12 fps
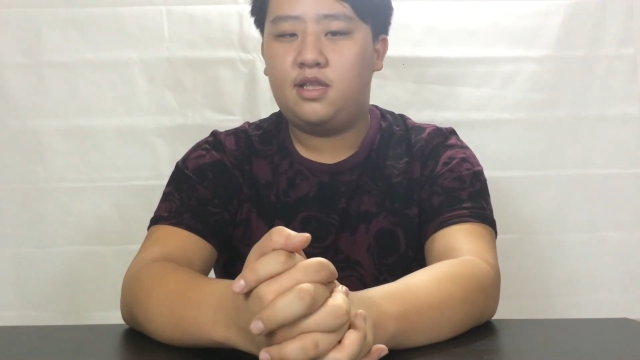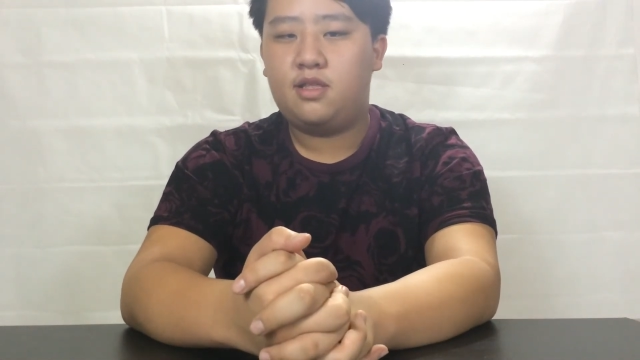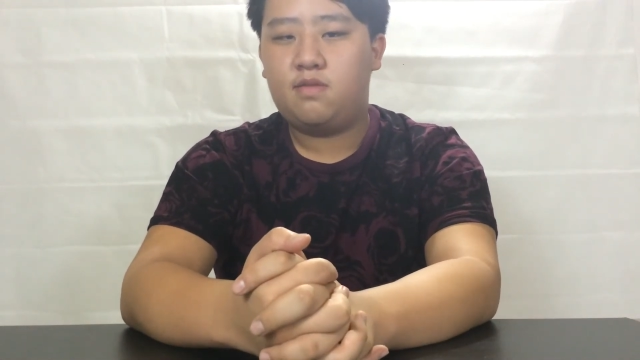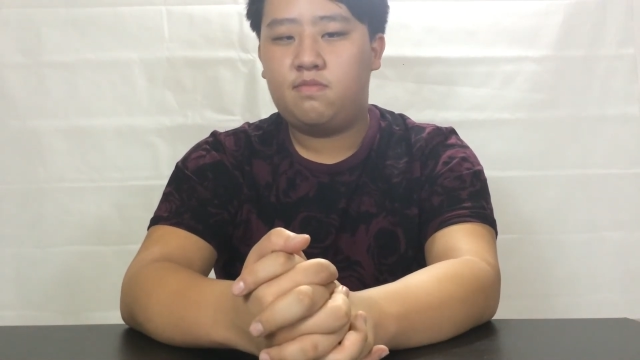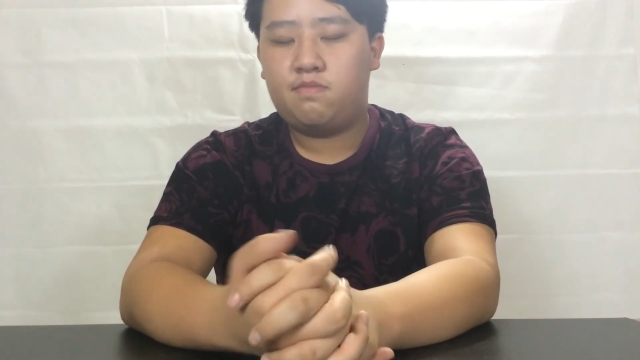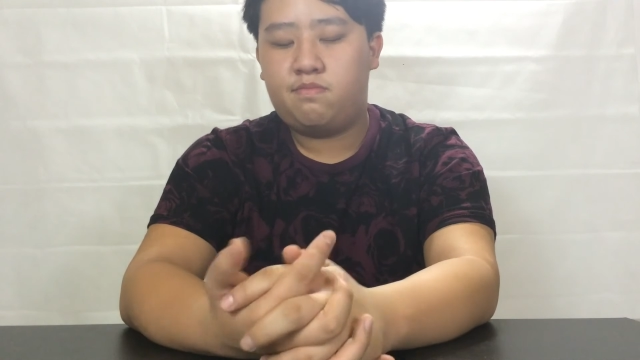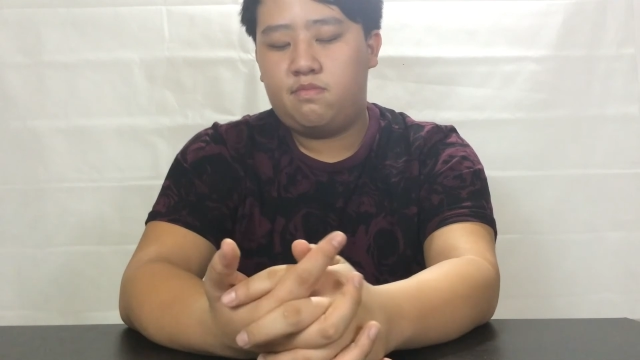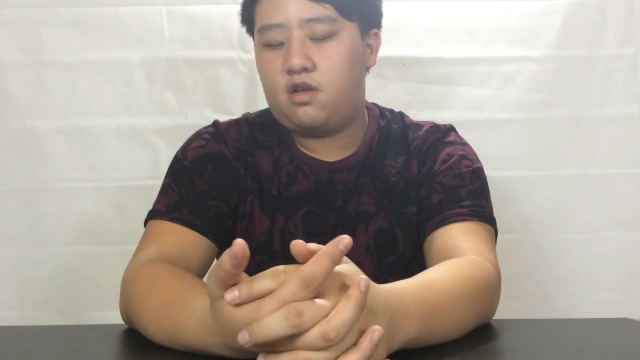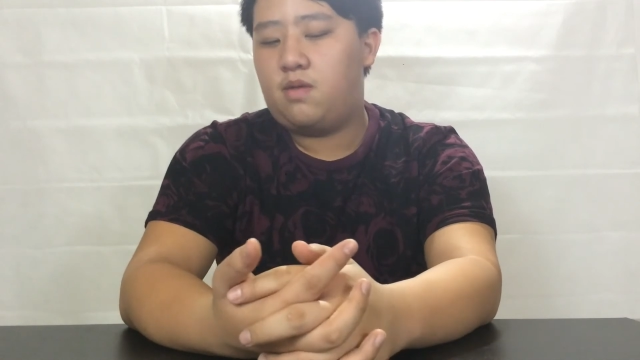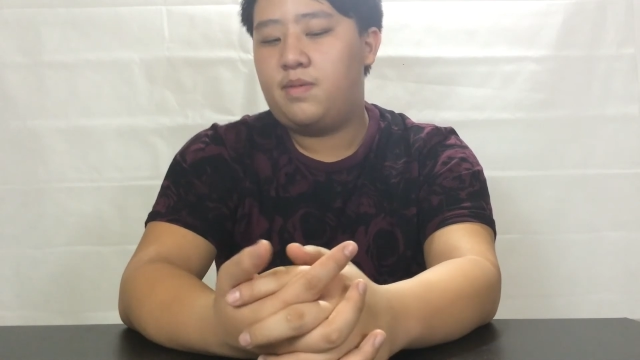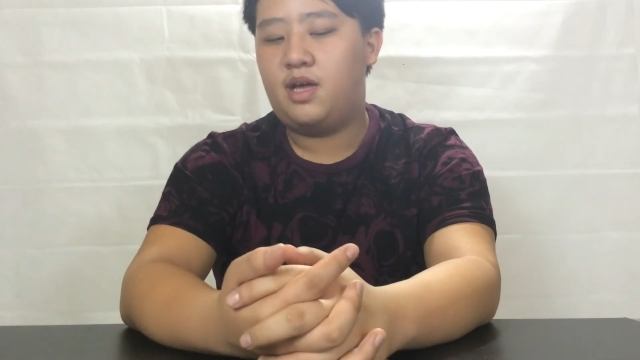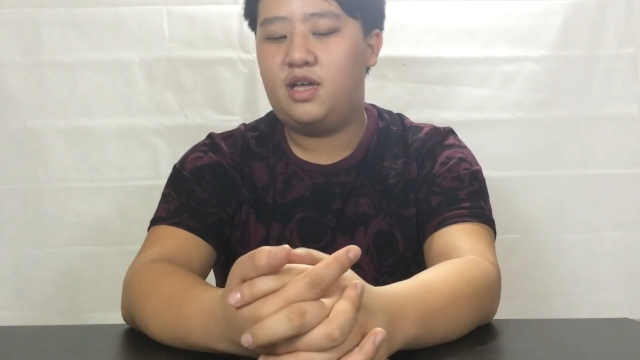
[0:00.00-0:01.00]
And
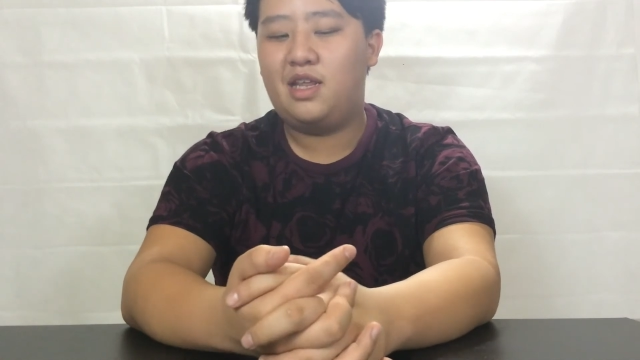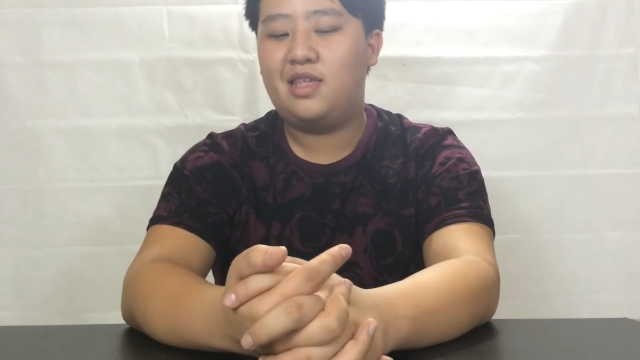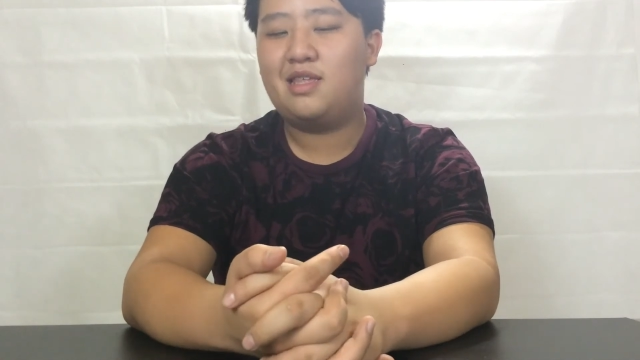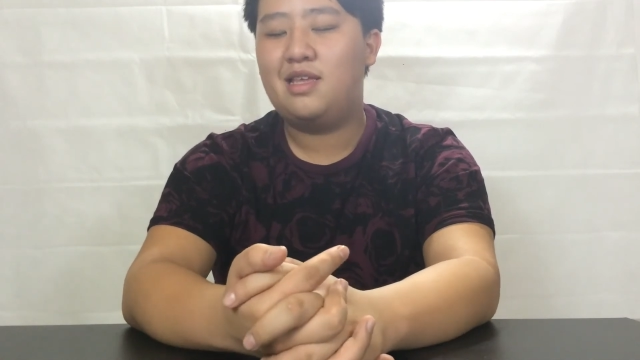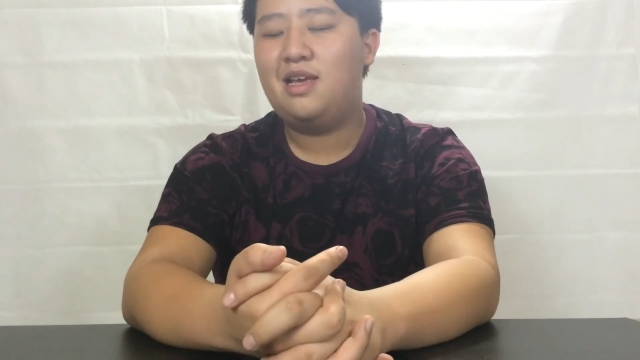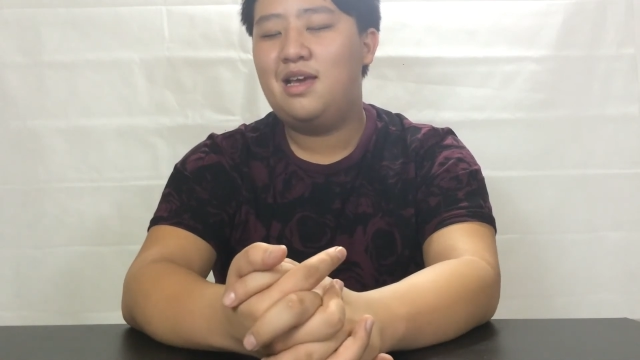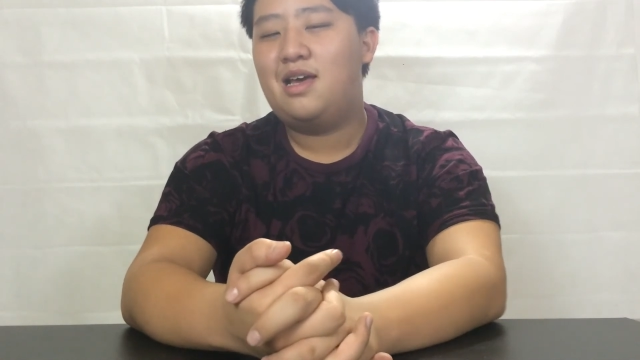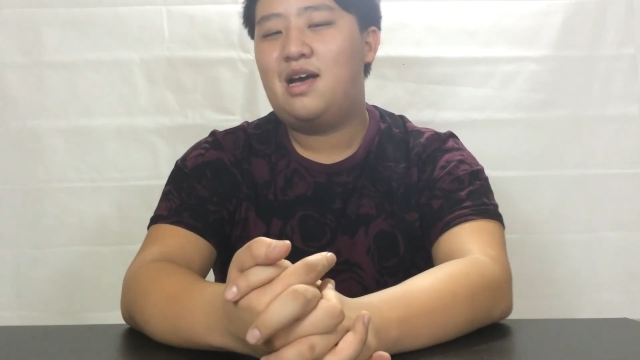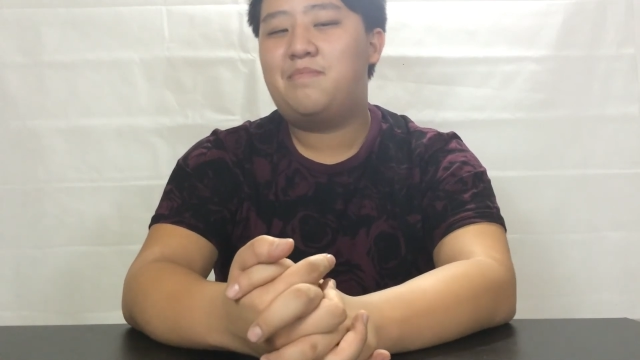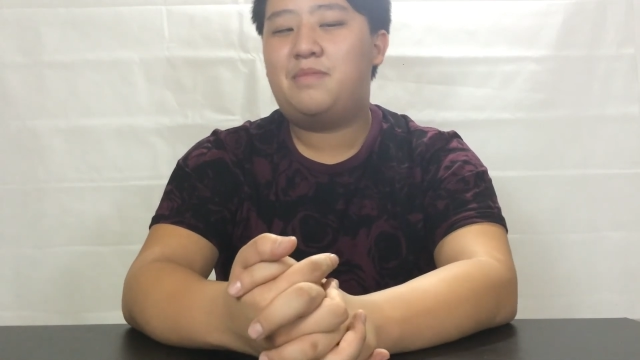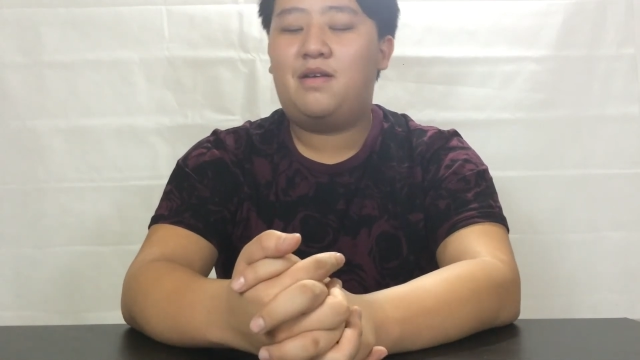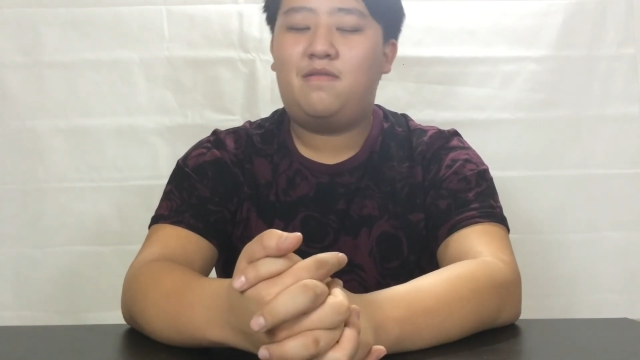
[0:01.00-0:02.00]
I'll be honest,
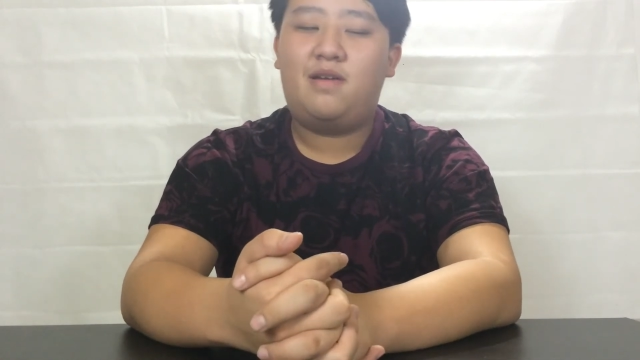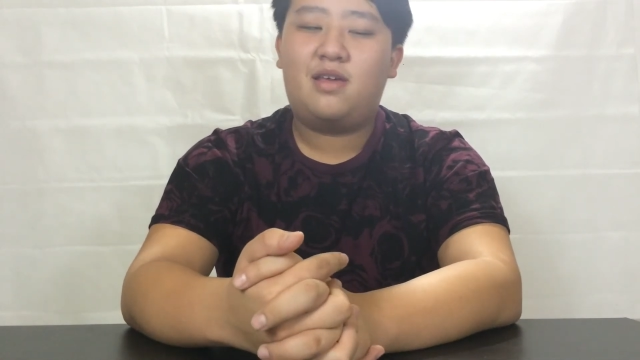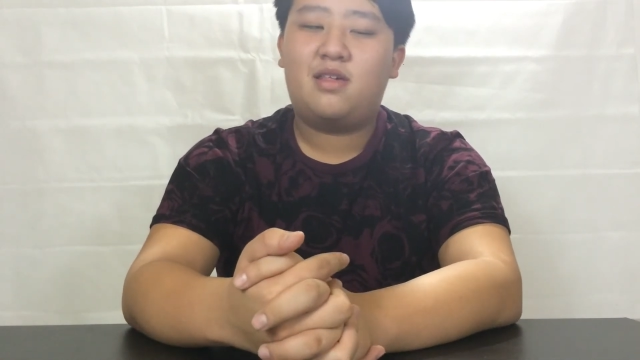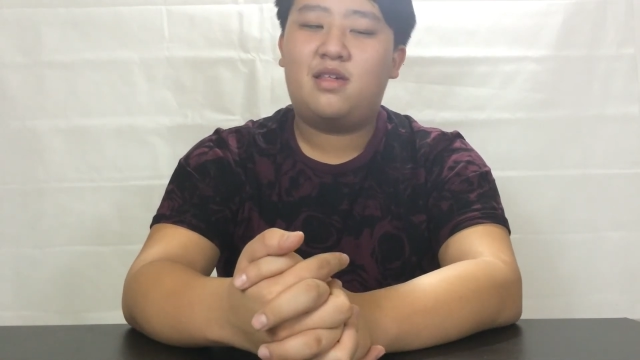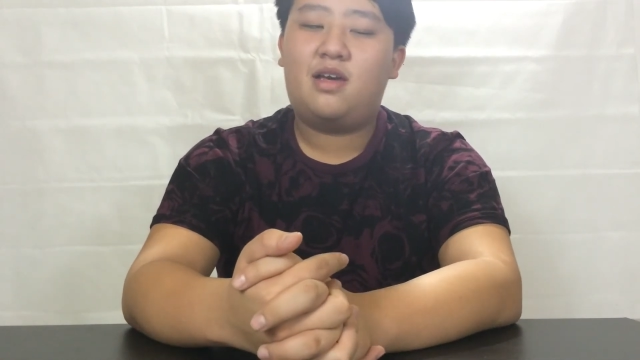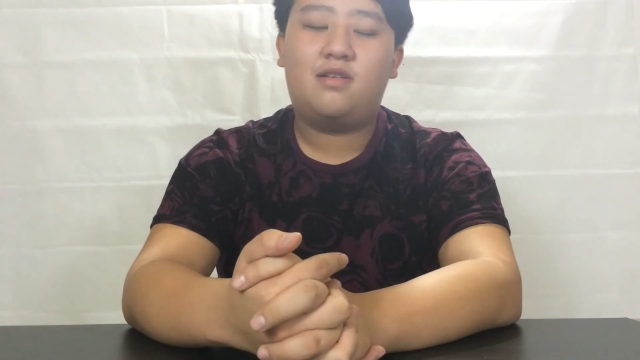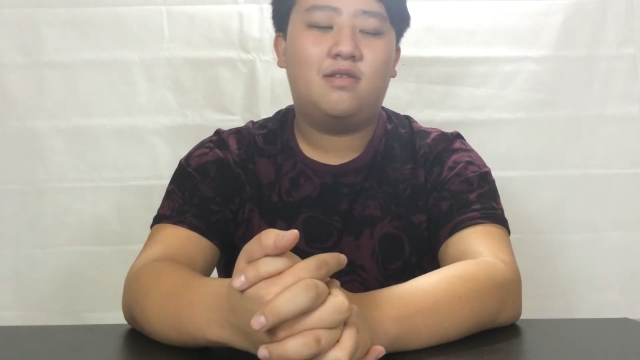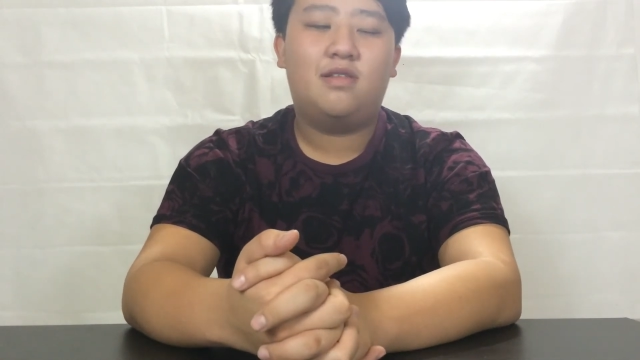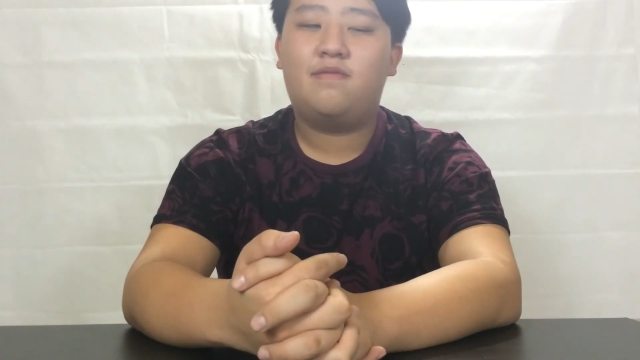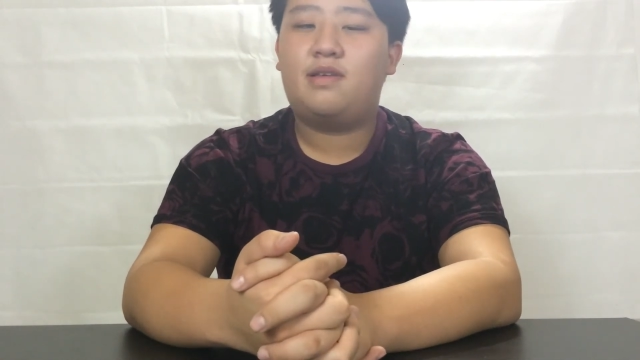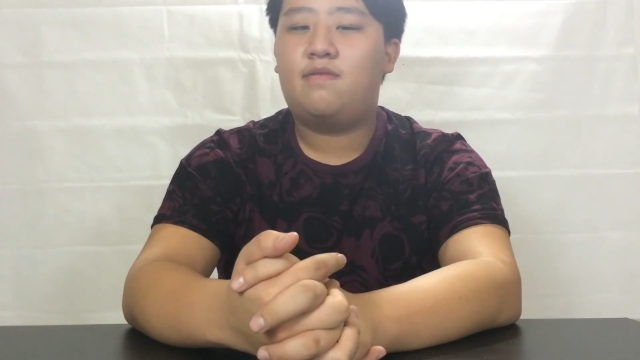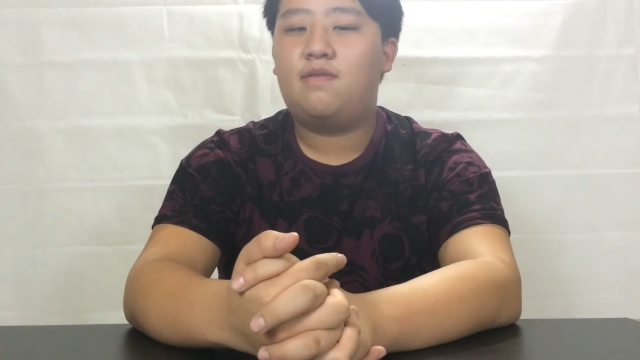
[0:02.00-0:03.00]
I'm not rich. I don't
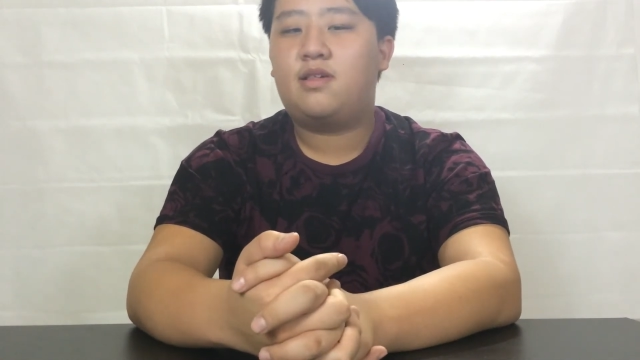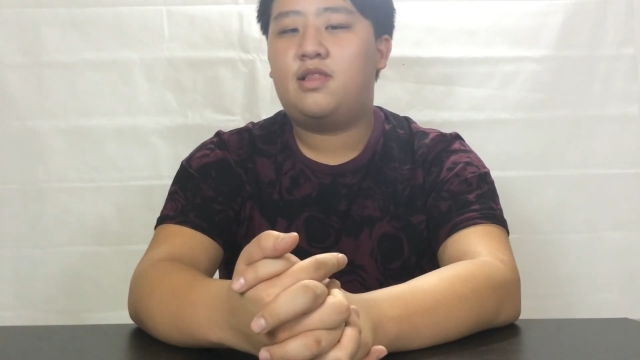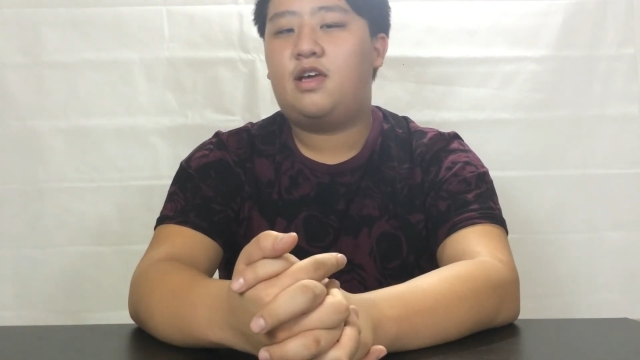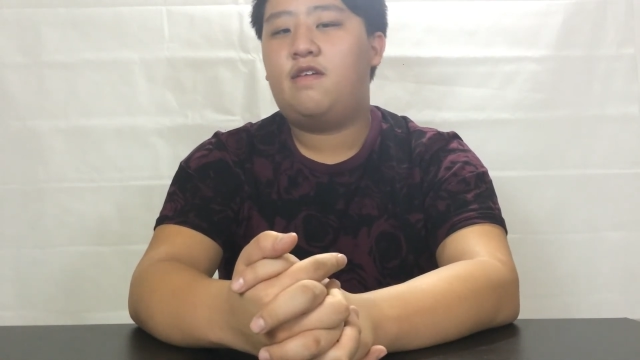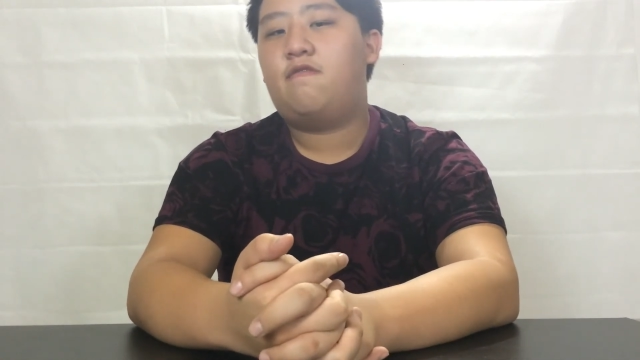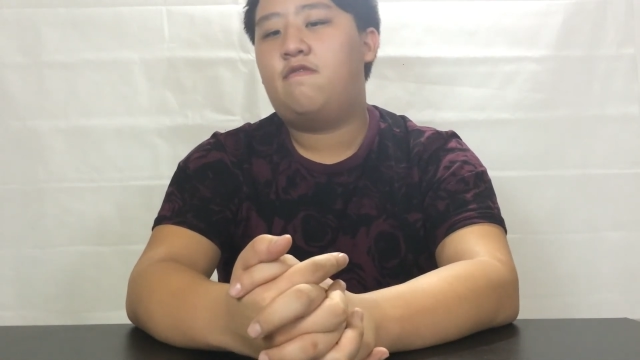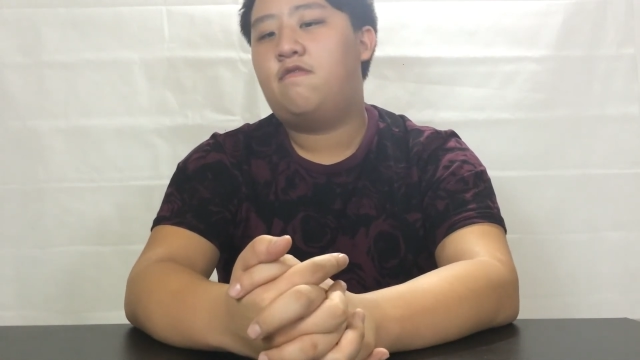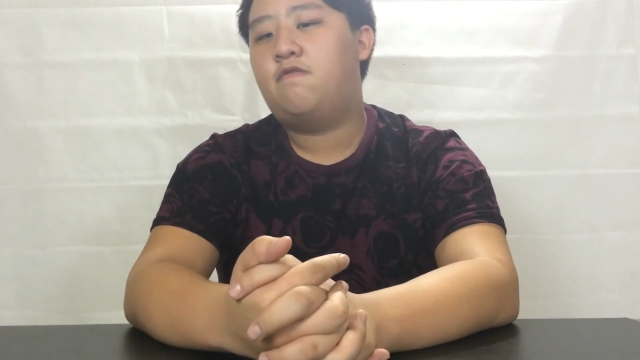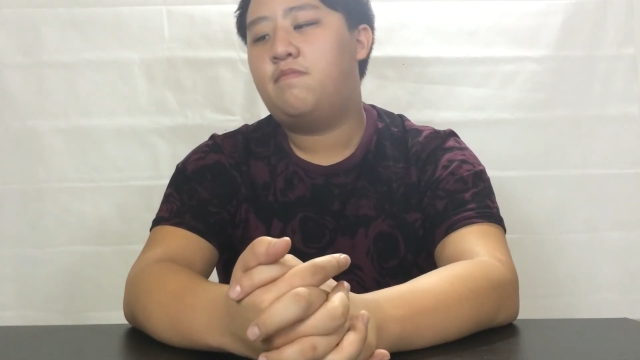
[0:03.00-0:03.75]
live that rich life.